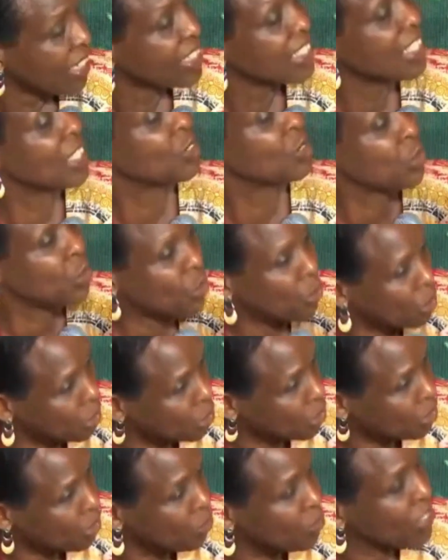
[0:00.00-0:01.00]
The true
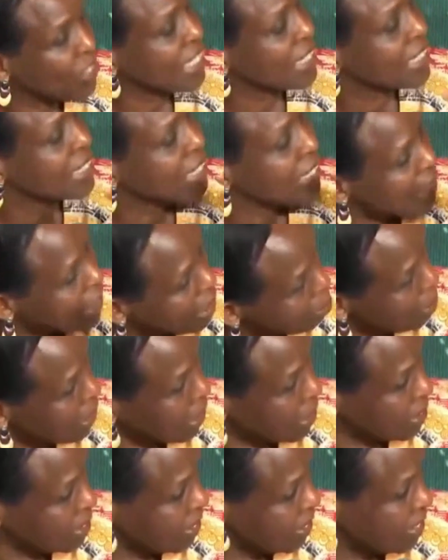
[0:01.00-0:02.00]
cost of food is
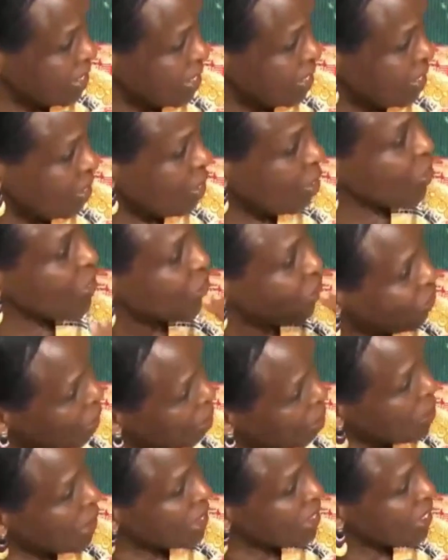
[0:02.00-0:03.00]
labor of the
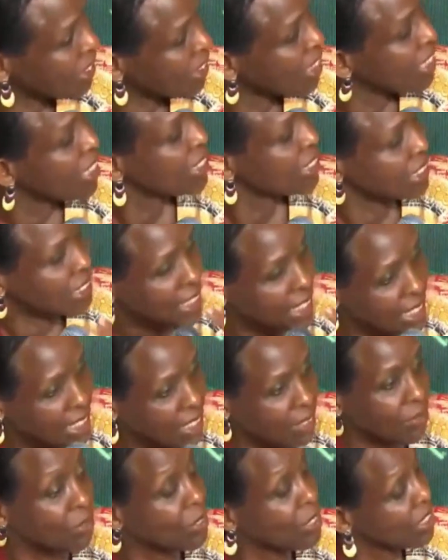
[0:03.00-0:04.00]
farmers that are in
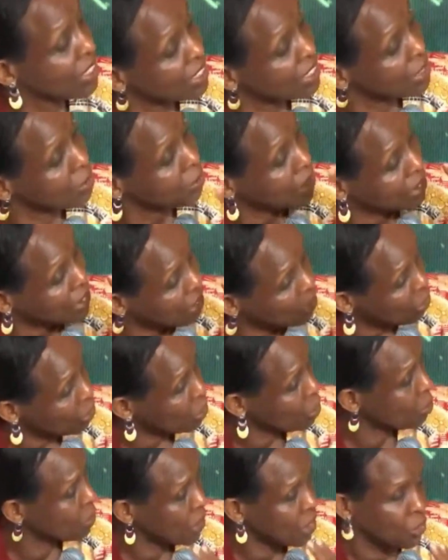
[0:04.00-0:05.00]
the food system that are
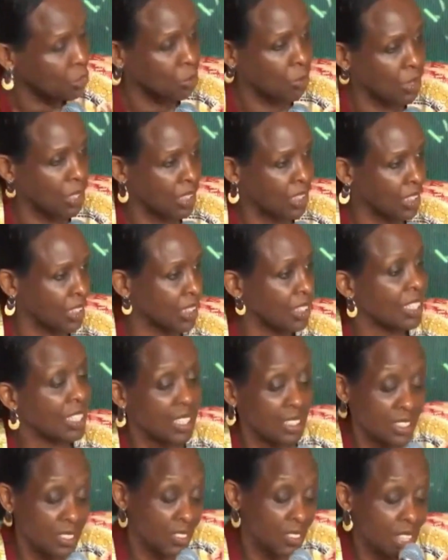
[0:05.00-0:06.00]
not being enumerated
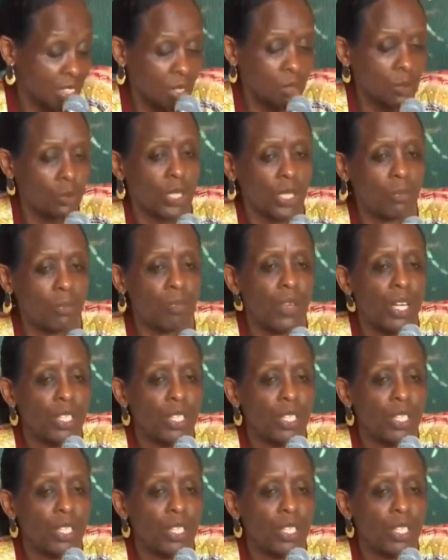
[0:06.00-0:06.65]
the right way.